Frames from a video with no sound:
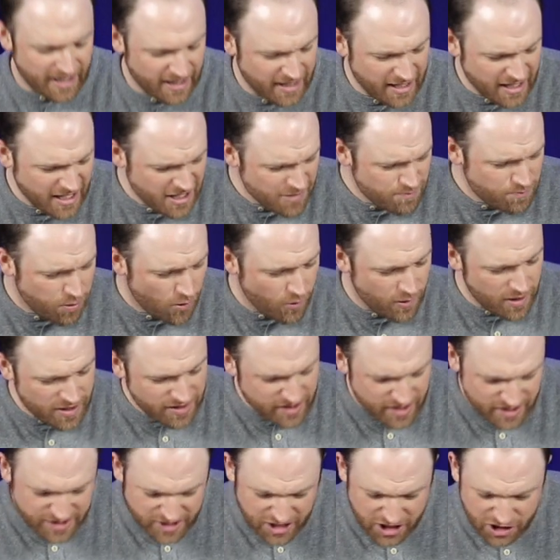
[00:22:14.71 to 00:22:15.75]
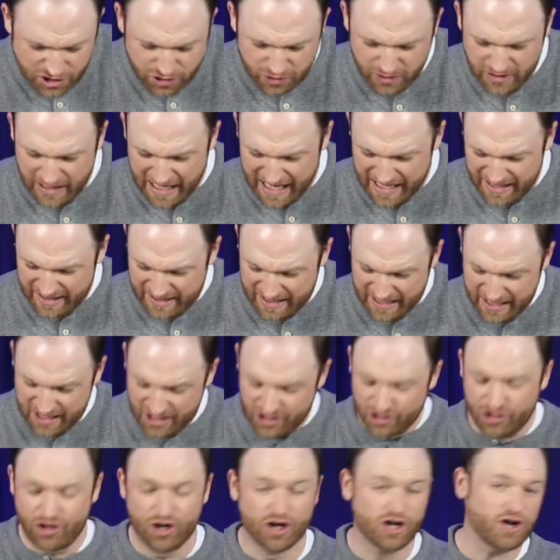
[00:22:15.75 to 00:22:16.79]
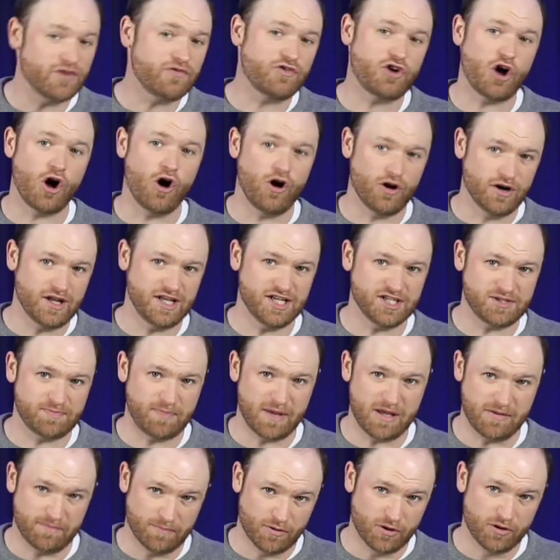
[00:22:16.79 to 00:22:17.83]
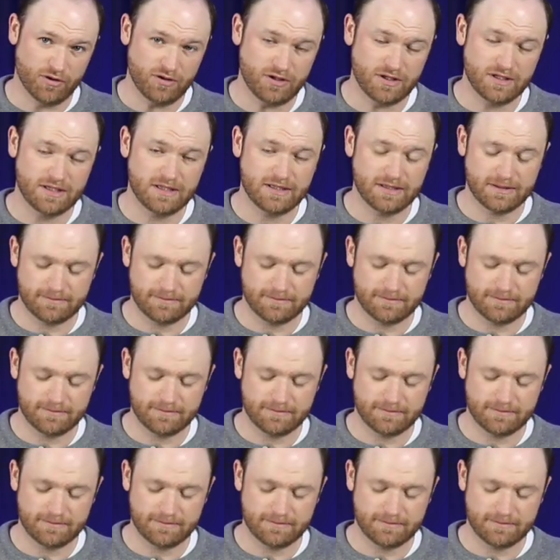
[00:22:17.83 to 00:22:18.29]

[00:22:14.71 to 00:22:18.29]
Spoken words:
at any point this Israelite king could have called his people